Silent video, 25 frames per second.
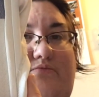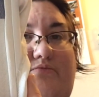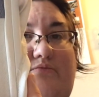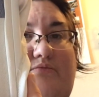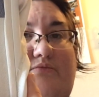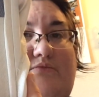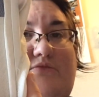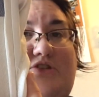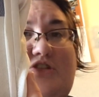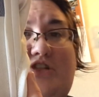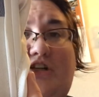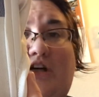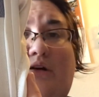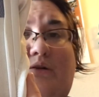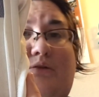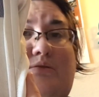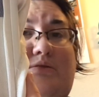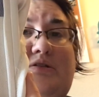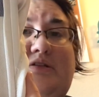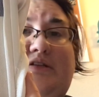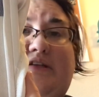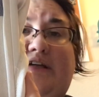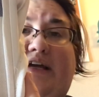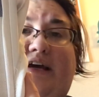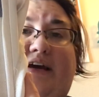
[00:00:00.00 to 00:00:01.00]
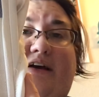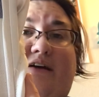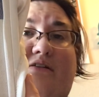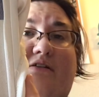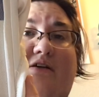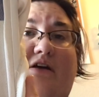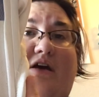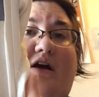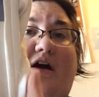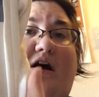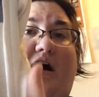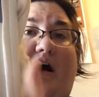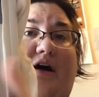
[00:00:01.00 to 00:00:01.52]
So yeah,
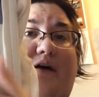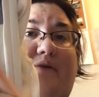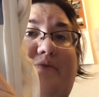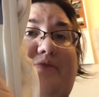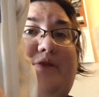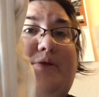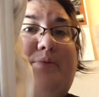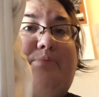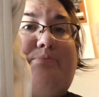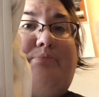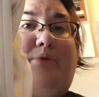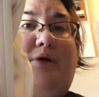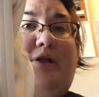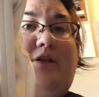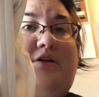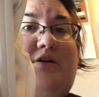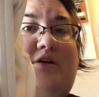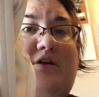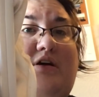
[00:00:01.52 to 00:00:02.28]
the bulk